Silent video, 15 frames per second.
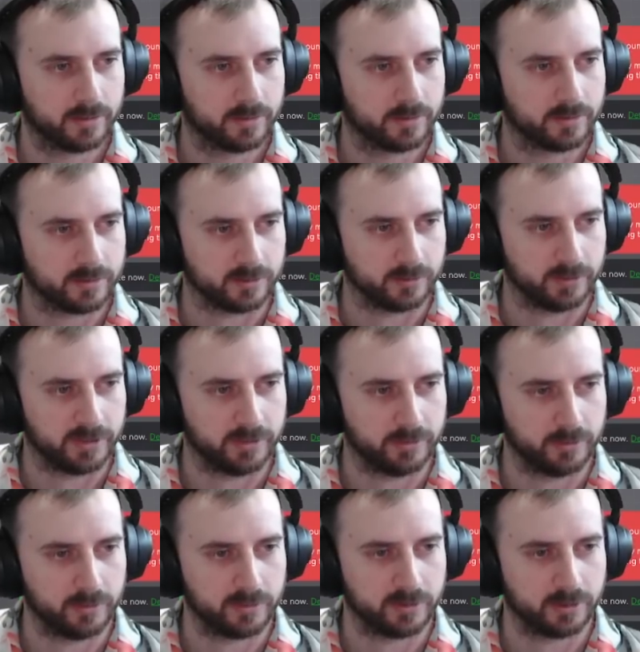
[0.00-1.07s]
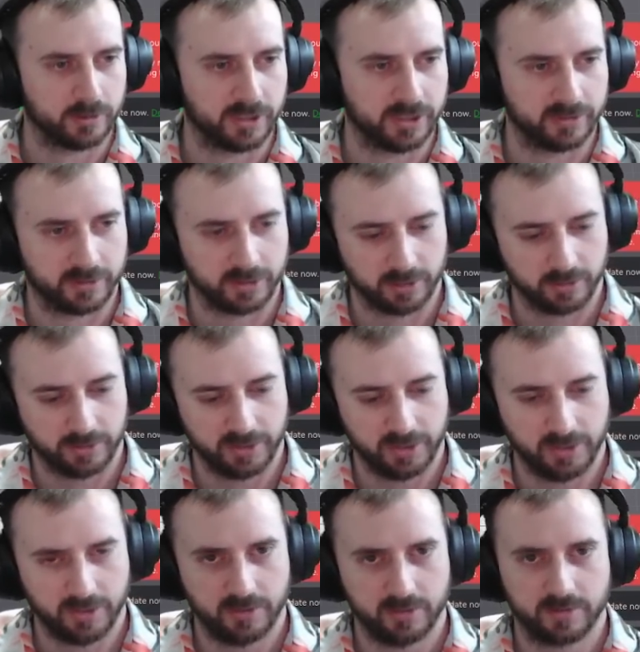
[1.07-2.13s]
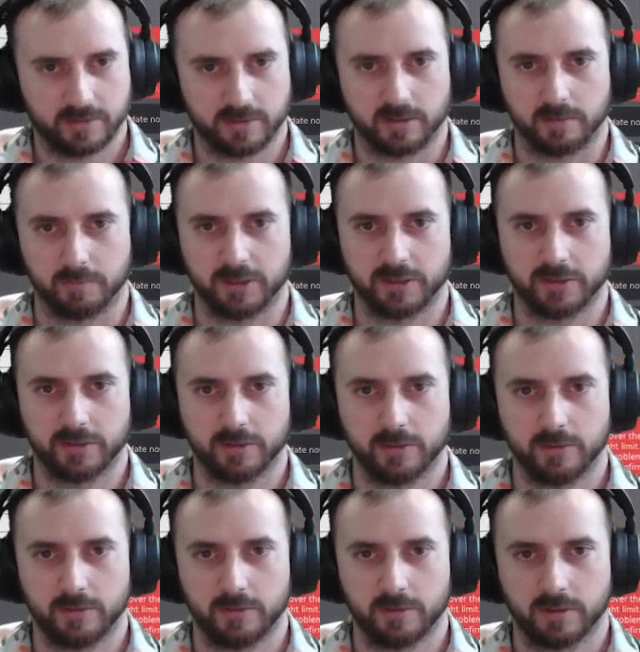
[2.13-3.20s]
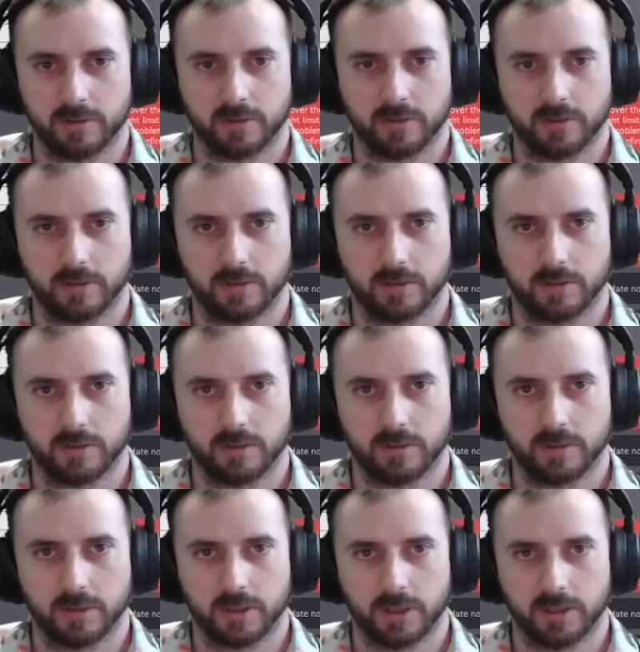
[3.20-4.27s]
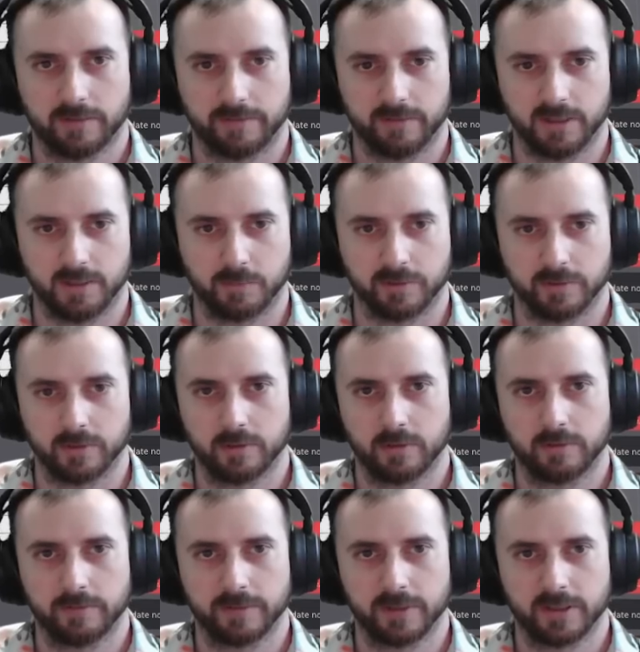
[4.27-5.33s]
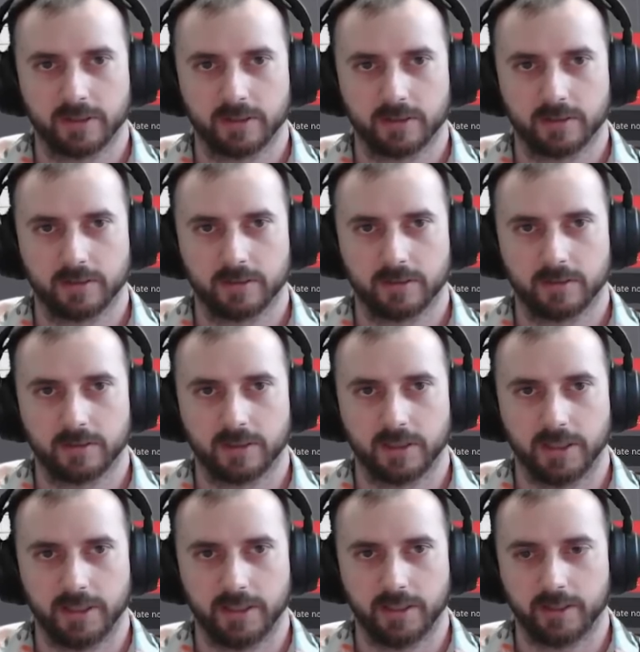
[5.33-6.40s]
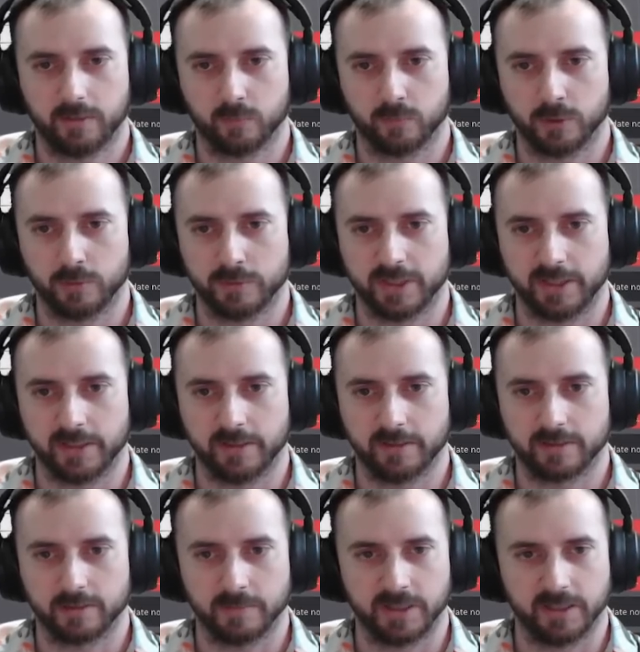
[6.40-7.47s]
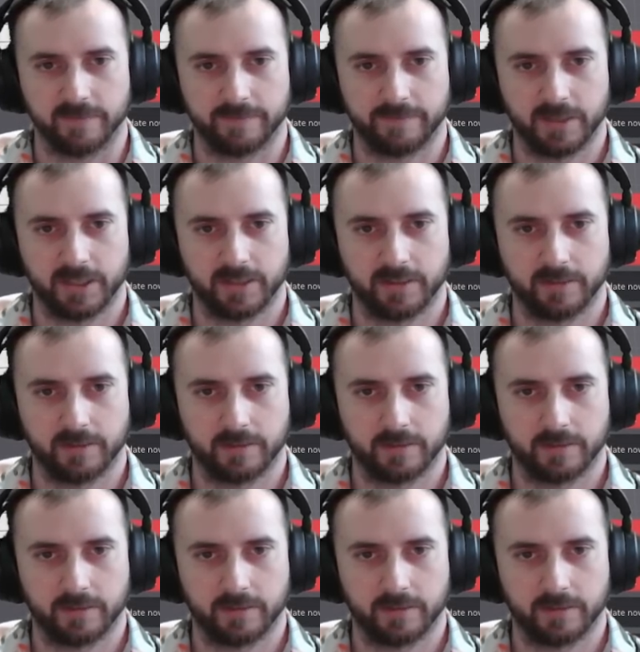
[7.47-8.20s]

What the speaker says: So what we can do is go ahead and color these, number 2, flip her over, and rotate it to make it fit.